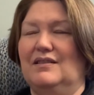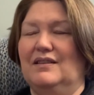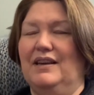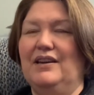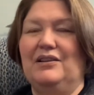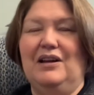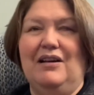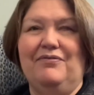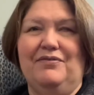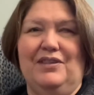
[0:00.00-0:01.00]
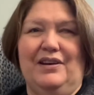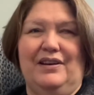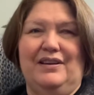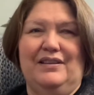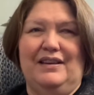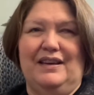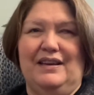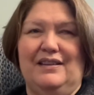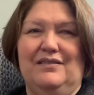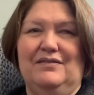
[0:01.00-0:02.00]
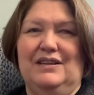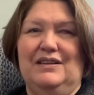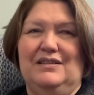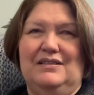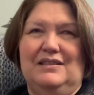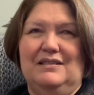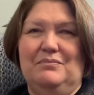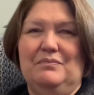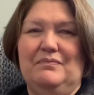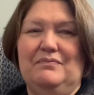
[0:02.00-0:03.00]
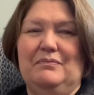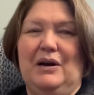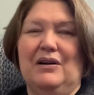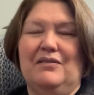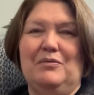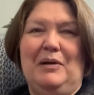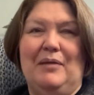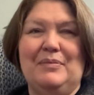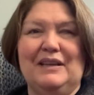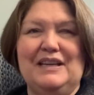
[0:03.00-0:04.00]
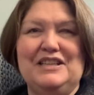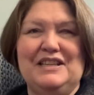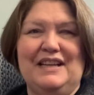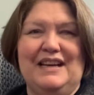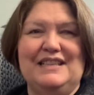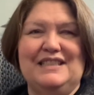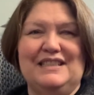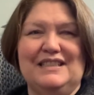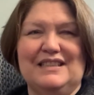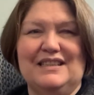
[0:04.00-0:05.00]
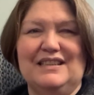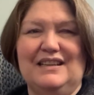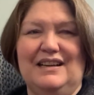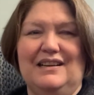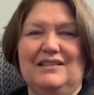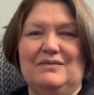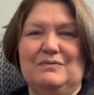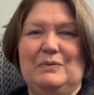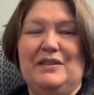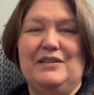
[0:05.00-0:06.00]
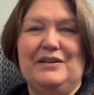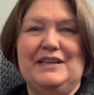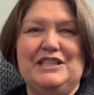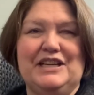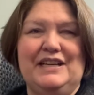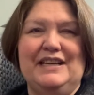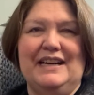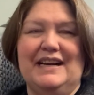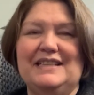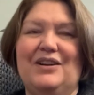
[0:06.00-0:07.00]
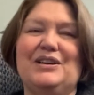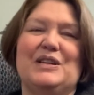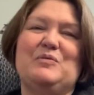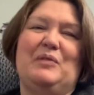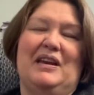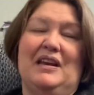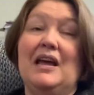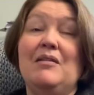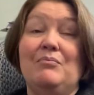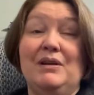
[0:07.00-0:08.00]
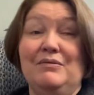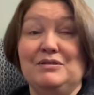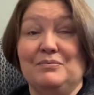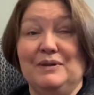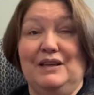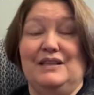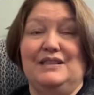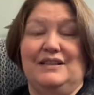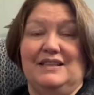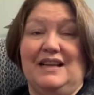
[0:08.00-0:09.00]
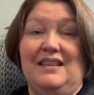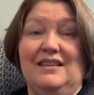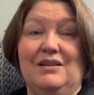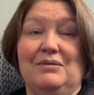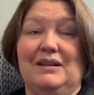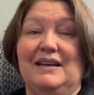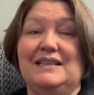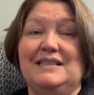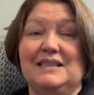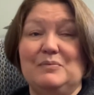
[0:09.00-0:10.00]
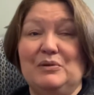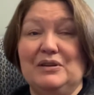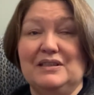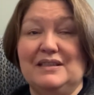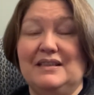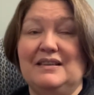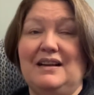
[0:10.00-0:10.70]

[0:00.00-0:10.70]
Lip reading: kill off the part of the population that isn't with their agenda. It's hard to explain, but it was a really good series. I think there were like 6 books, and